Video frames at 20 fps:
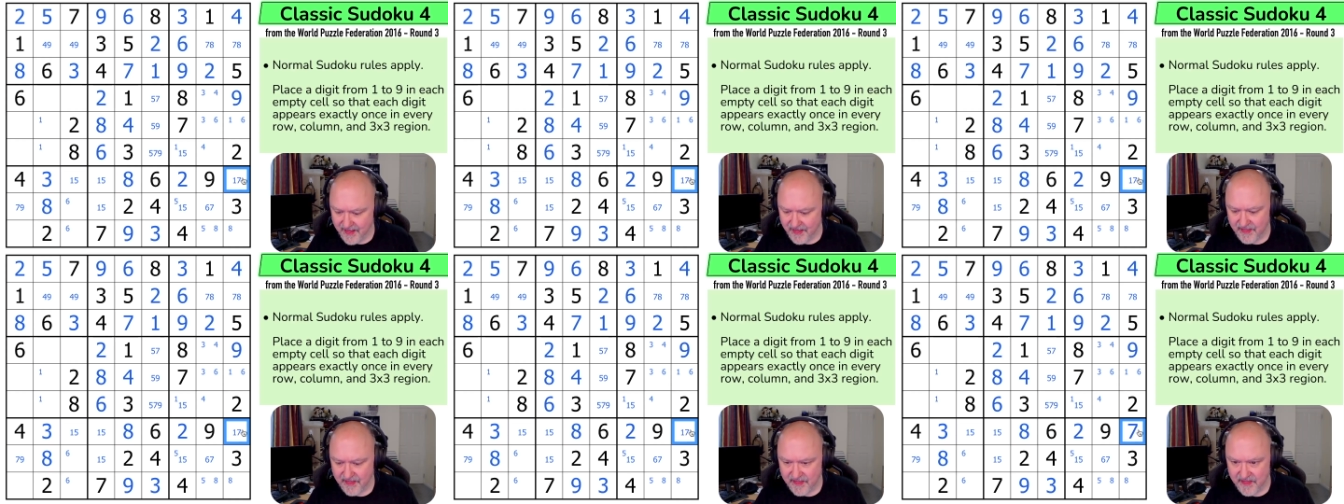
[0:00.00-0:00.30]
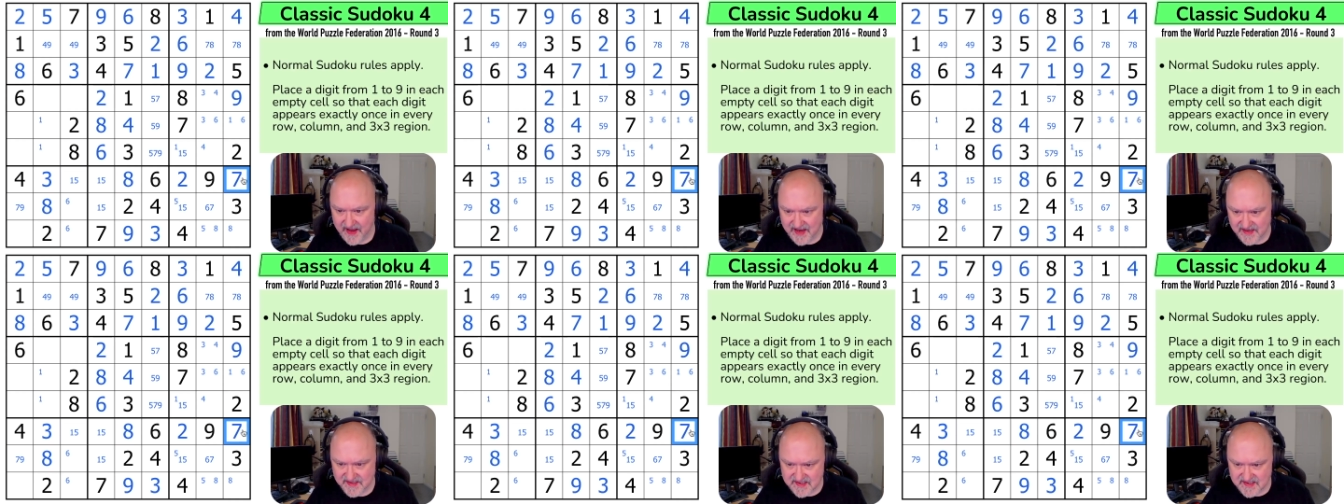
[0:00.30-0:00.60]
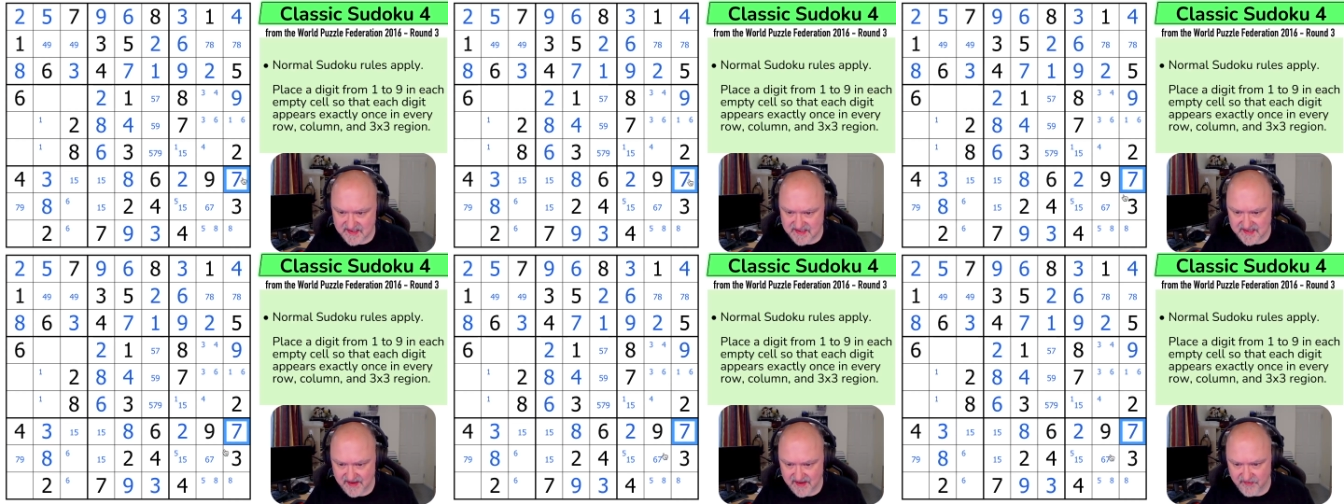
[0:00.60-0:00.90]
that's a
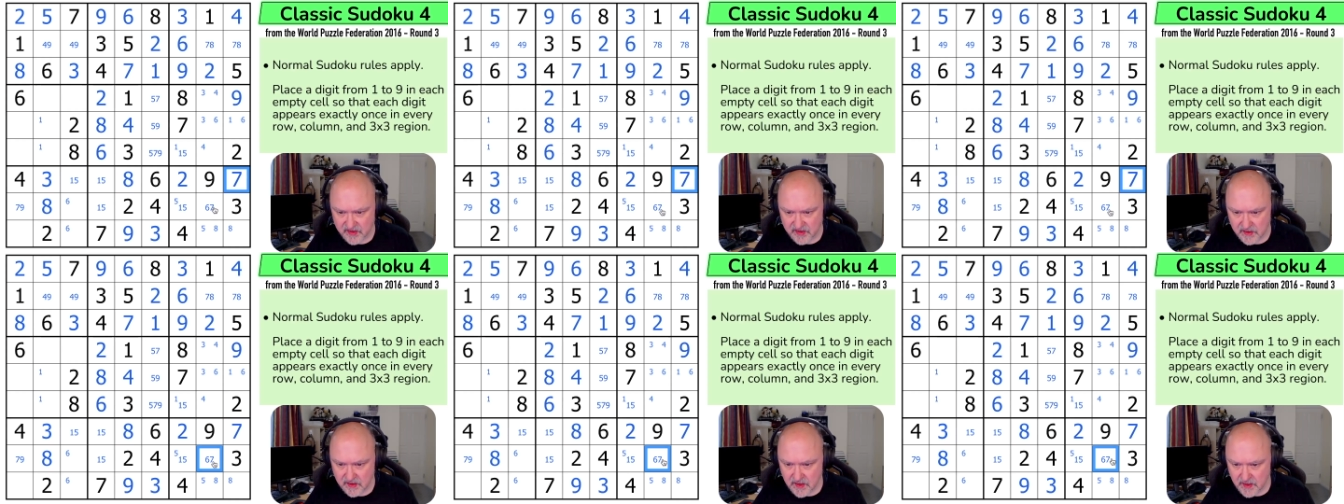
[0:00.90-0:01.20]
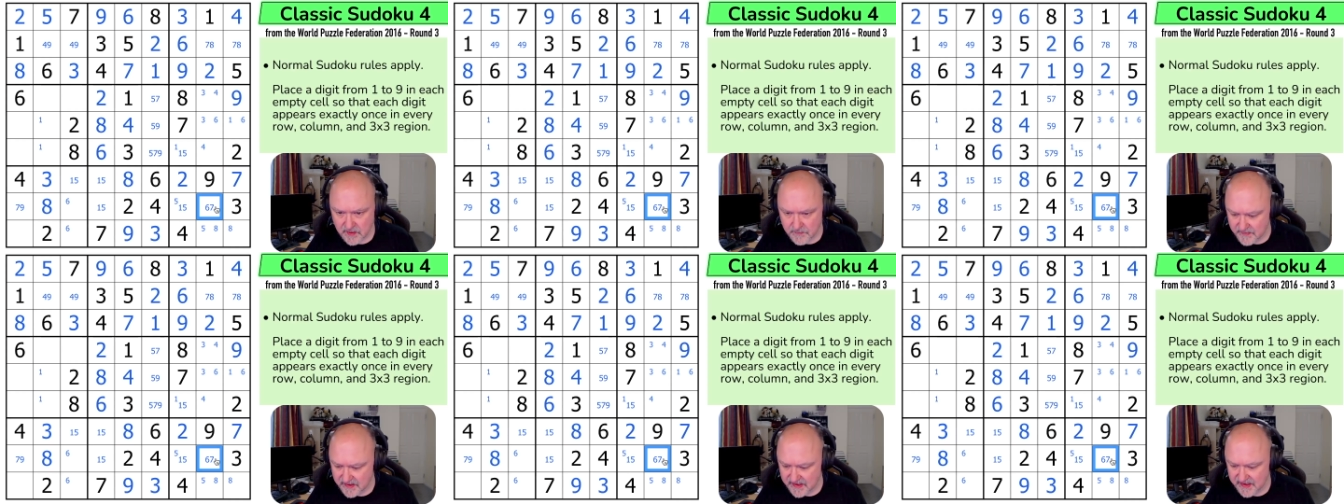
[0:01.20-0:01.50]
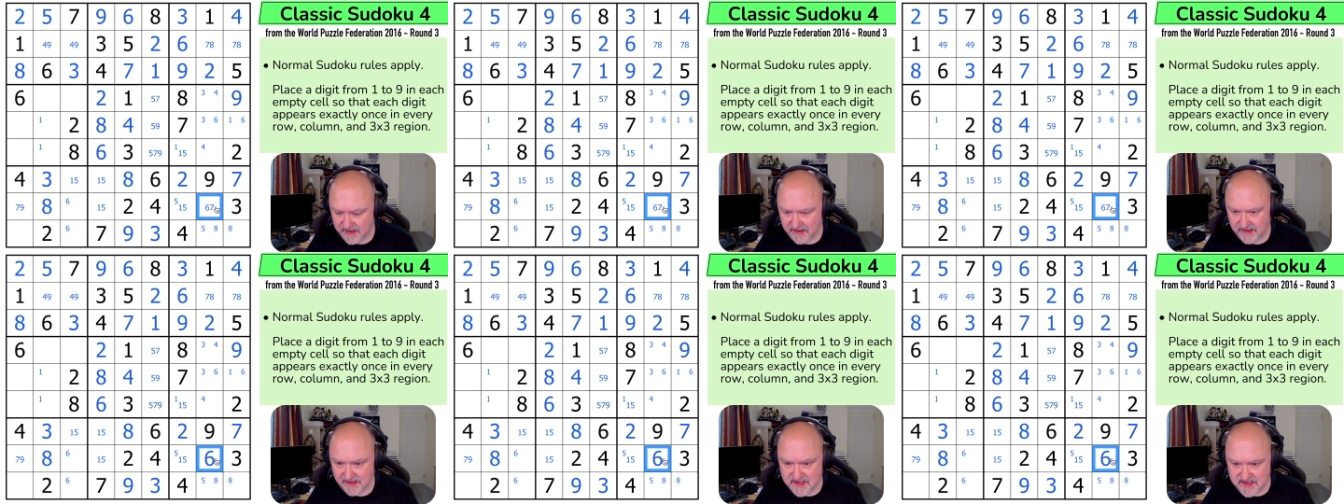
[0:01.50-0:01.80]
7,
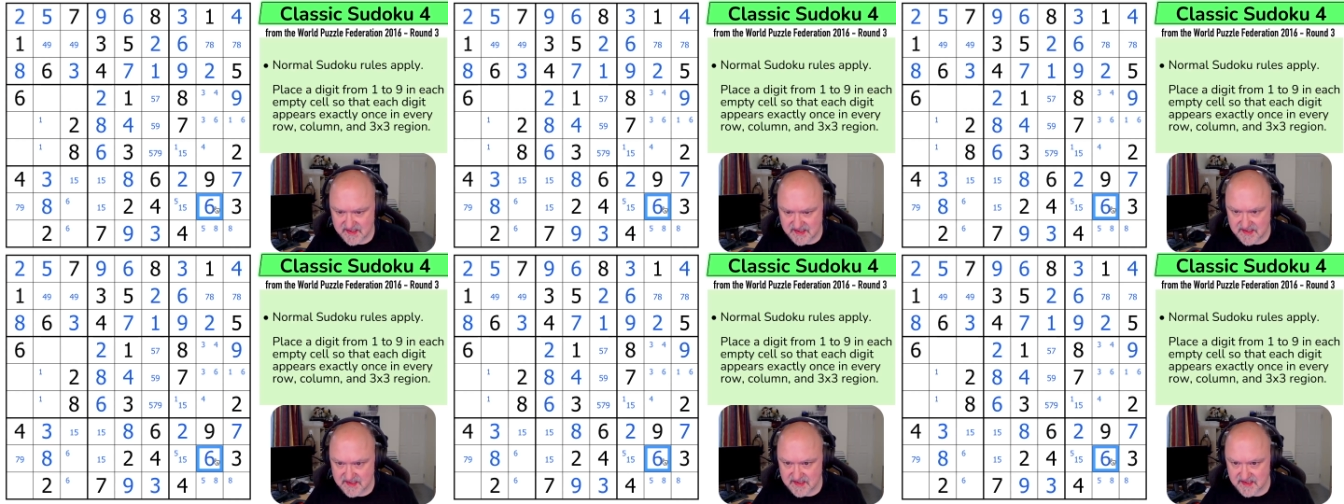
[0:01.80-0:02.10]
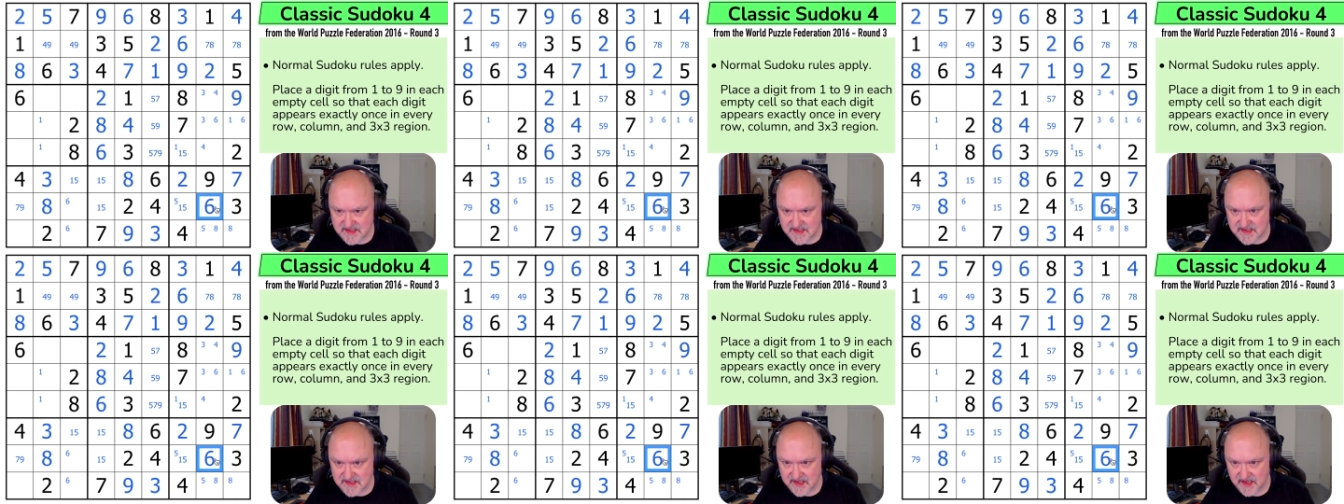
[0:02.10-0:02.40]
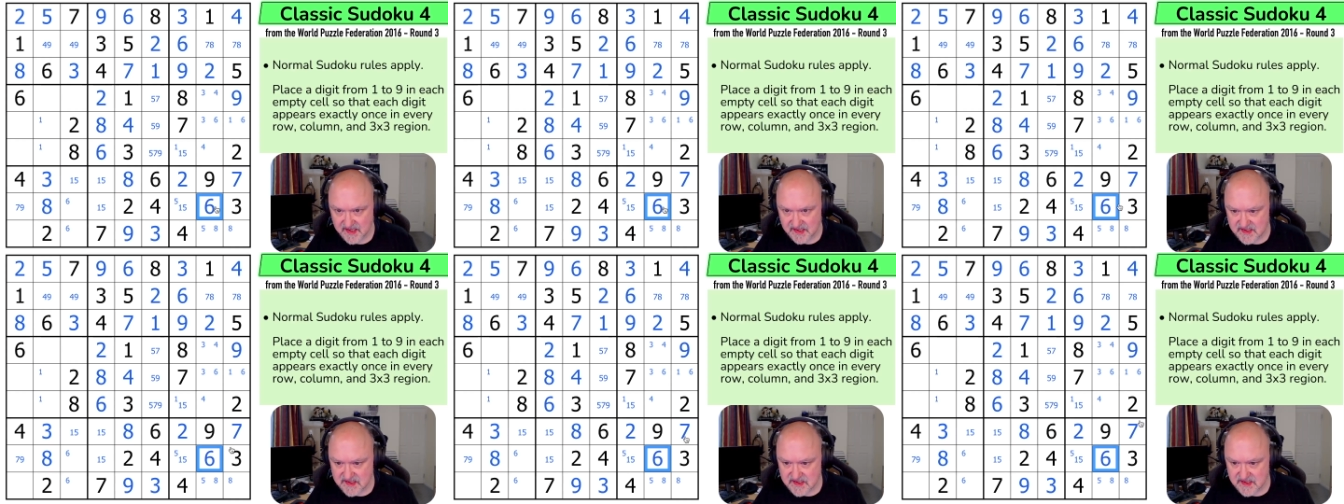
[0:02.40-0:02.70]
meaning this is a
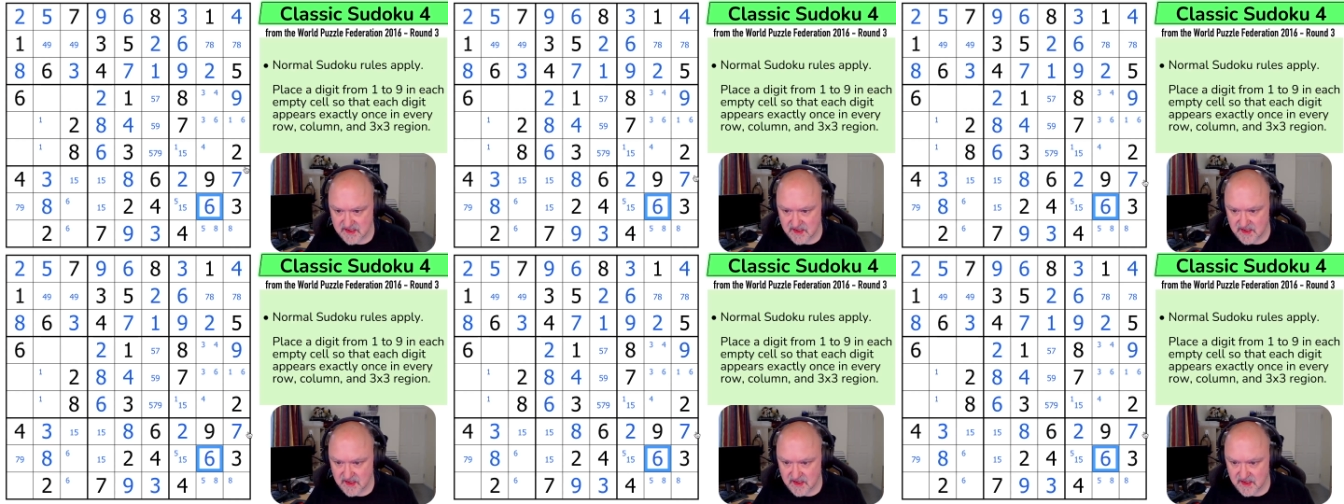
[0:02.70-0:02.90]
6.